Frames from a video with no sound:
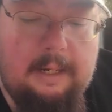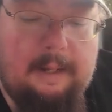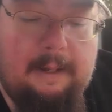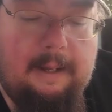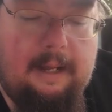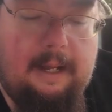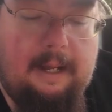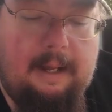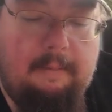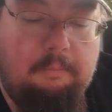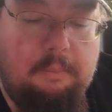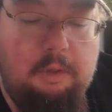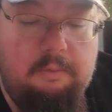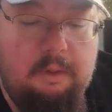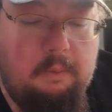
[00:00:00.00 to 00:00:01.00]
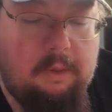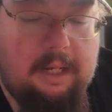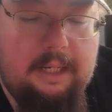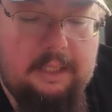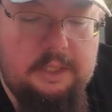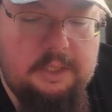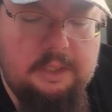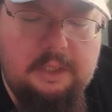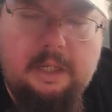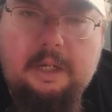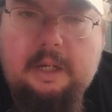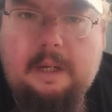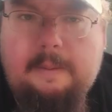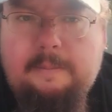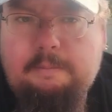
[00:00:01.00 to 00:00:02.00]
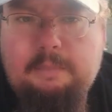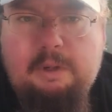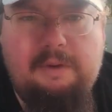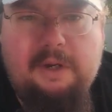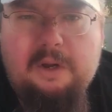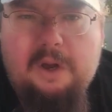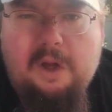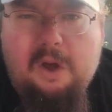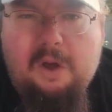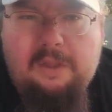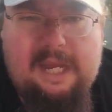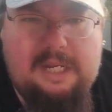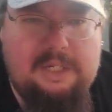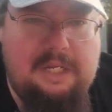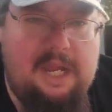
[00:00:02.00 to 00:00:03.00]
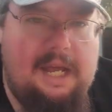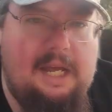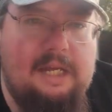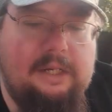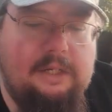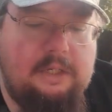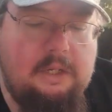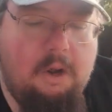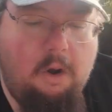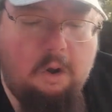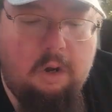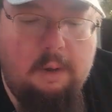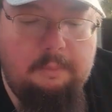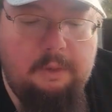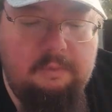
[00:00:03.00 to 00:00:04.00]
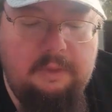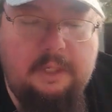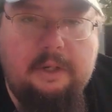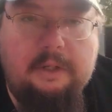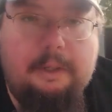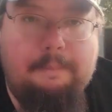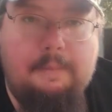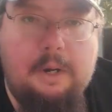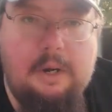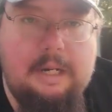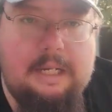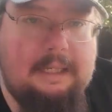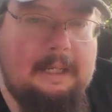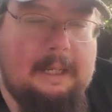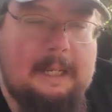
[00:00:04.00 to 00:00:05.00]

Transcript: Movie-wise, movie called All That Jazz. Horror movie called The Burning.